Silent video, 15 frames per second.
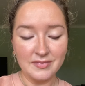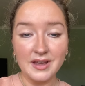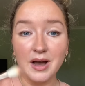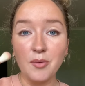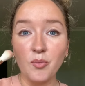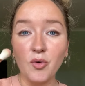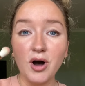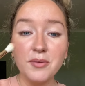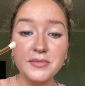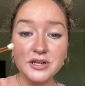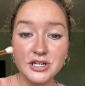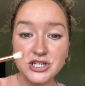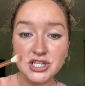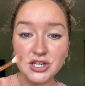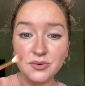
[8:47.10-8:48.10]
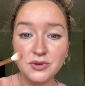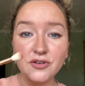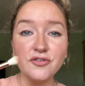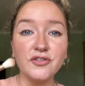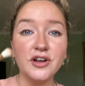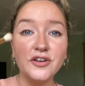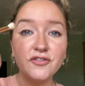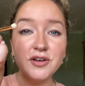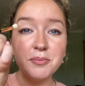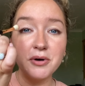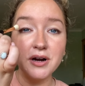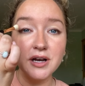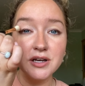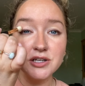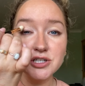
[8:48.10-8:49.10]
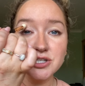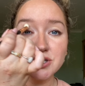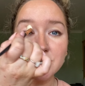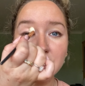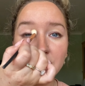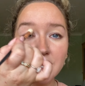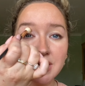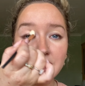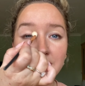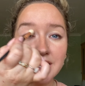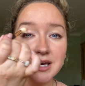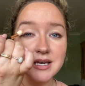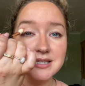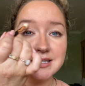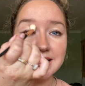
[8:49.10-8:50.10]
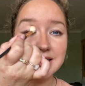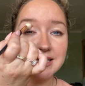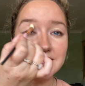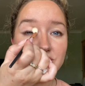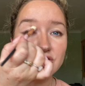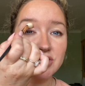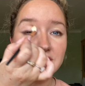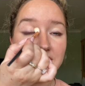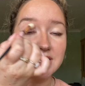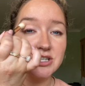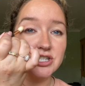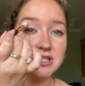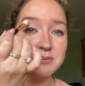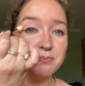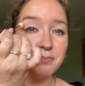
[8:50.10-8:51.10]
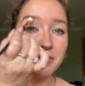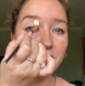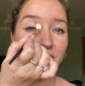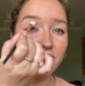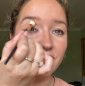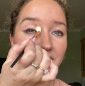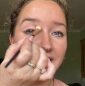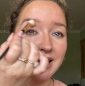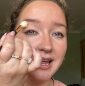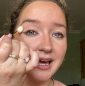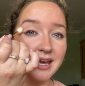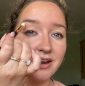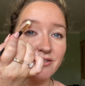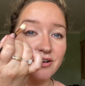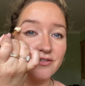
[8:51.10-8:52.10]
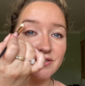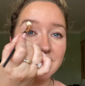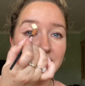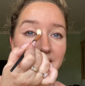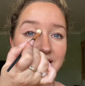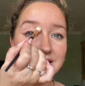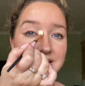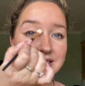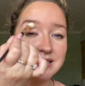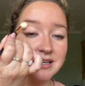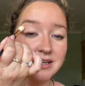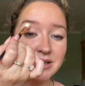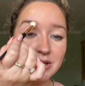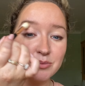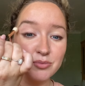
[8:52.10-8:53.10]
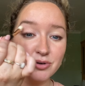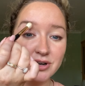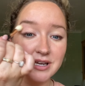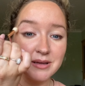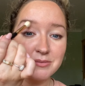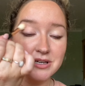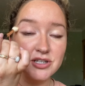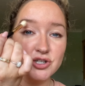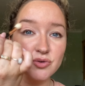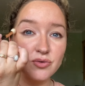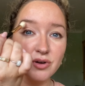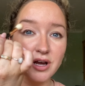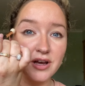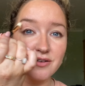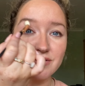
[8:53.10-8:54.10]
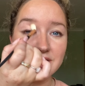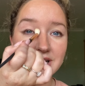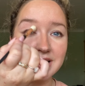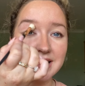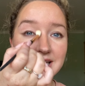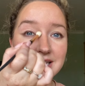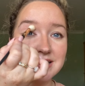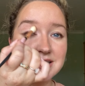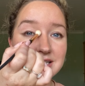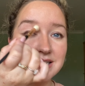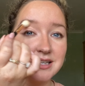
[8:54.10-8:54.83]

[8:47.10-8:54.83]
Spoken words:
And what I'm going to do with a fluffy brush is literally just buff a layer of this pretty much all over the lid.